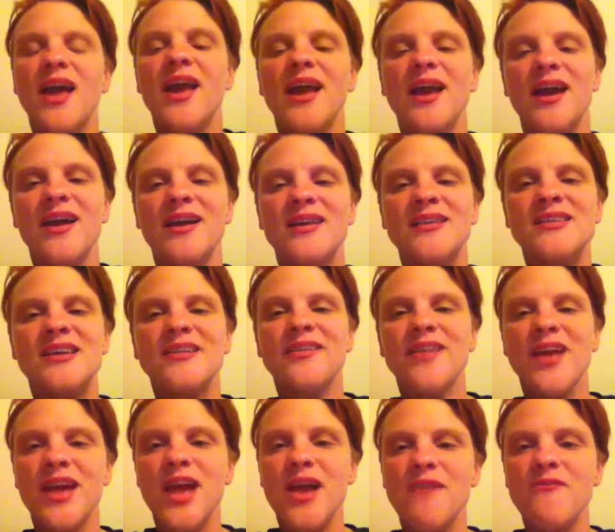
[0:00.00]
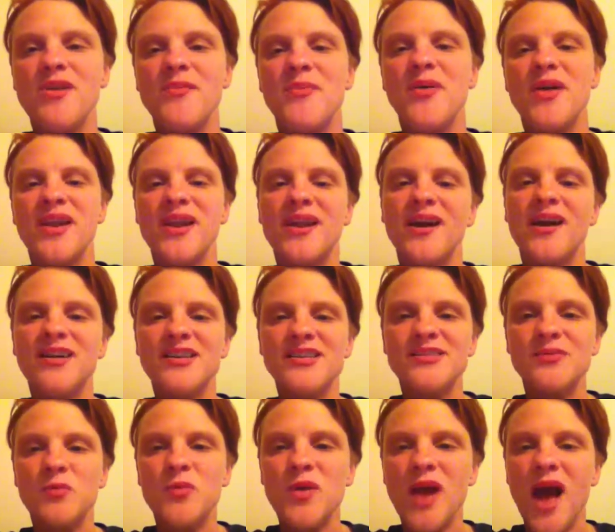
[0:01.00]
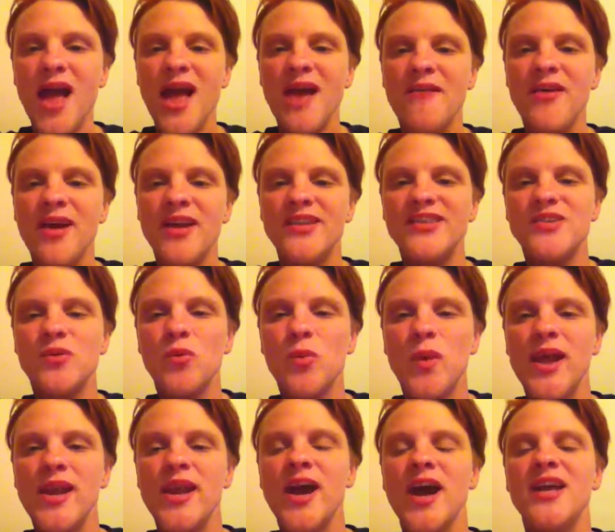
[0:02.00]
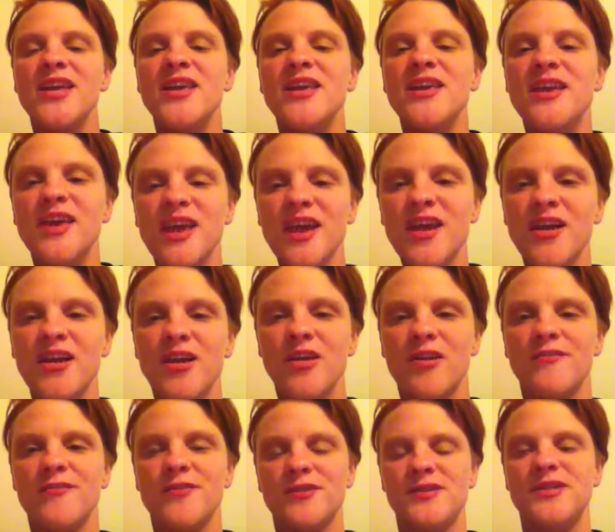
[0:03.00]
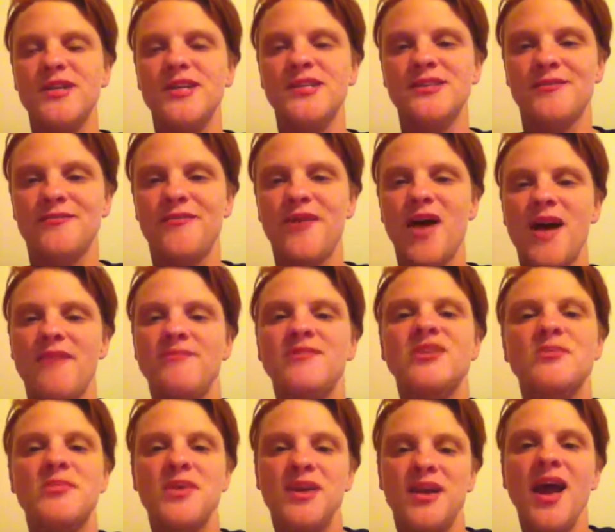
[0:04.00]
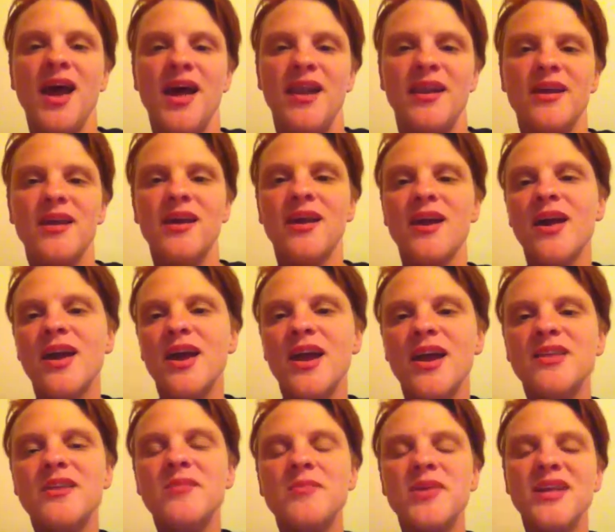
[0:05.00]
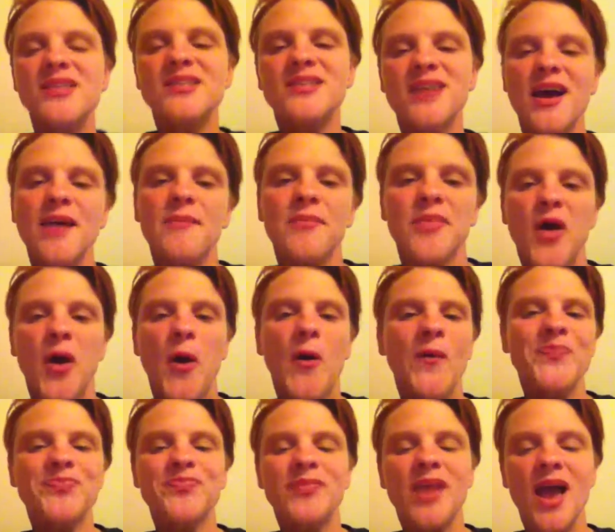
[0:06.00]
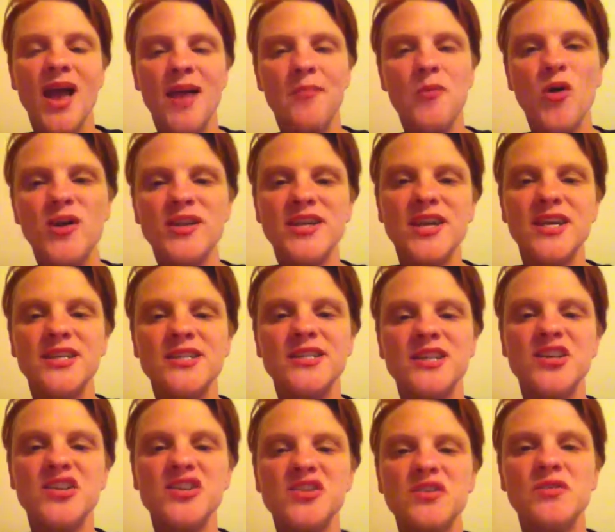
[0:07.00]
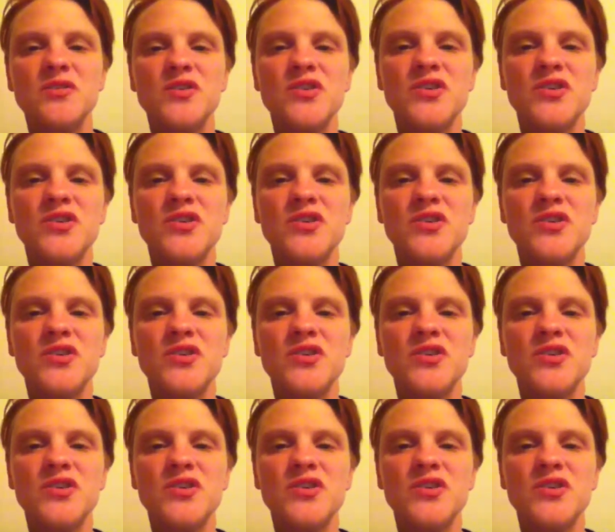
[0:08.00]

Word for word: And like everybody else, I have had to wait a year for season five to begin. In the meantime, though, I am going to continue